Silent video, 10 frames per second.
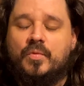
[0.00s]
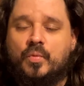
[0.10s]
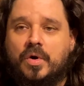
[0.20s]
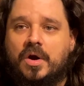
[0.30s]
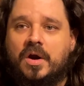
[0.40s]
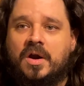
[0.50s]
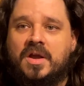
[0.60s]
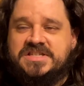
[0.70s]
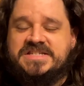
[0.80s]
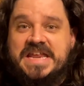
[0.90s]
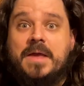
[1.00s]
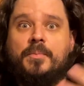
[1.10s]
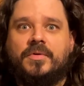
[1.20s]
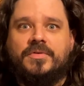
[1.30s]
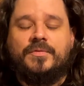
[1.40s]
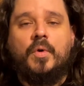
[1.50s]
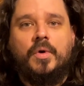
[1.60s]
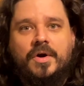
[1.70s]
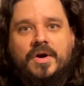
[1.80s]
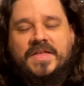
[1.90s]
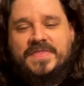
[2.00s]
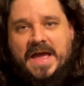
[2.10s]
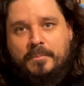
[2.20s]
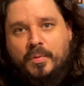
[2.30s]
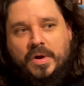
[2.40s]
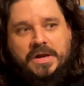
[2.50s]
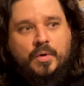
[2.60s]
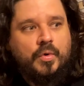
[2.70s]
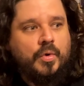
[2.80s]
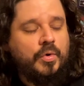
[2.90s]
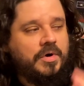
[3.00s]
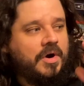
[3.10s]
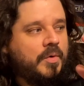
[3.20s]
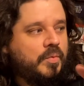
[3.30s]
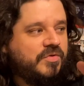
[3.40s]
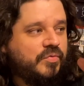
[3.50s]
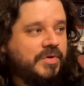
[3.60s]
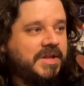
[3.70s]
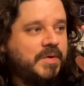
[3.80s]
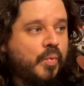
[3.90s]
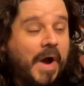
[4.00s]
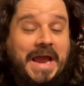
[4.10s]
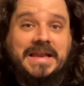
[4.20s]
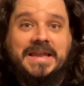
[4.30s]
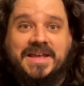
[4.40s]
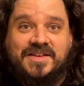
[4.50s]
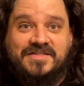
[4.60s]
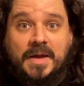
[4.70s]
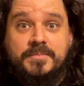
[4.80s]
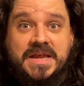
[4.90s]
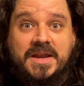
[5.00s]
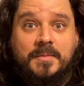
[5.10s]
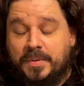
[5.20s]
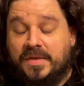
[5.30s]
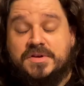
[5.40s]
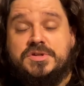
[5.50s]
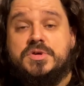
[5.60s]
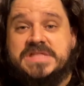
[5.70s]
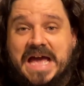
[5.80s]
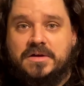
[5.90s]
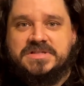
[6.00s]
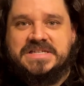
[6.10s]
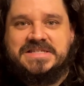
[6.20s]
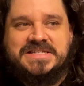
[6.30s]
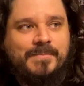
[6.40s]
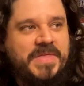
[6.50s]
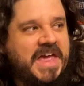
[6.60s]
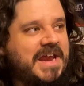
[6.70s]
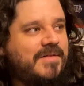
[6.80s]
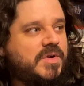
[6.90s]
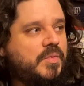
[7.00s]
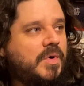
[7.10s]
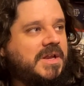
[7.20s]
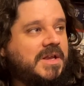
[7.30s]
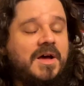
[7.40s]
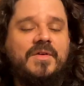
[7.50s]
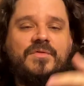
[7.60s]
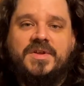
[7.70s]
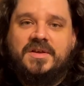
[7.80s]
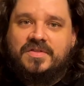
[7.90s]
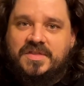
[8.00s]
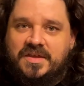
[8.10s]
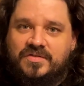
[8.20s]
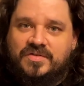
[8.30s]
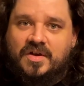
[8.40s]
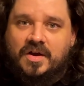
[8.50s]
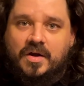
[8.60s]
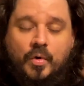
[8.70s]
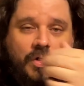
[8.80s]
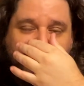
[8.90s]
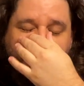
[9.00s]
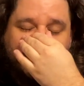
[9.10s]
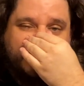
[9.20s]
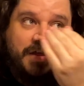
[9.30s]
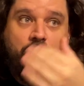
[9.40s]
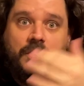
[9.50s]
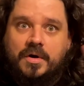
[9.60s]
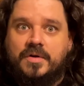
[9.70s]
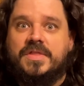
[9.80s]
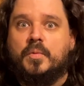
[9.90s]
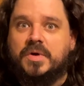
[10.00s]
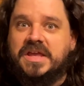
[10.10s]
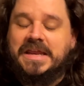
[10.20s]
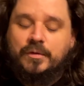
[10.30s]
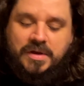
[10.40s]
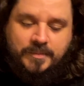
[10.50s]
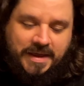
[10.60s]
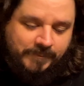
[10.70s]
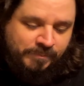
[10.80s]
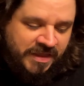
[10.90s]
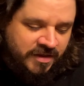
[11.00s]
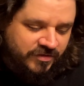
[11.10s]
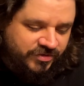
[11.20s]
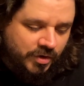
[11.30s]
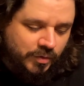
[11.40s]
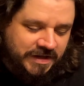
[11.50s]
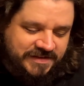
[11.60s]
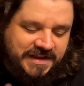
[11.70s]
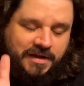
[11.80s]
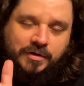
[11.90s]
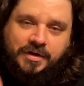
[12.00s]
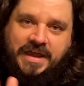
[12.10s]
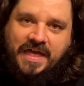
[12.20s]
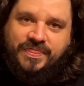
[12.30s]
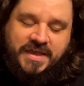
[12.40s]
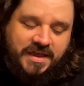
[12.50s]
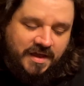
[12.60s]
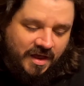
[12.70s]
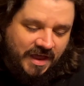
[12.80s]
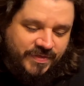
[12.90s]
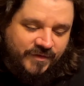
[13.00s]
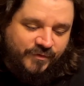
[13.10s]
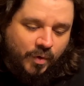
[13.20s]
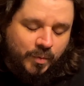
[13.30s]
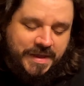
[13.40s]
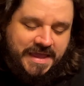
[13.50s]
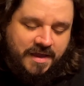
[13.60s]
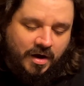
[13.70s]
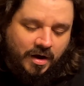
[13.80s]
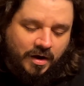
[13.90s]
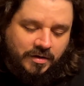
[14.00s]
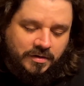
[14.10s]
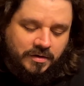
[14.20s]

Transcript: were staples of horror at that point. Horror was really widely accepted by the 2000s, and everyone loved these horror films that were getting remade. So let's take a look at the four we are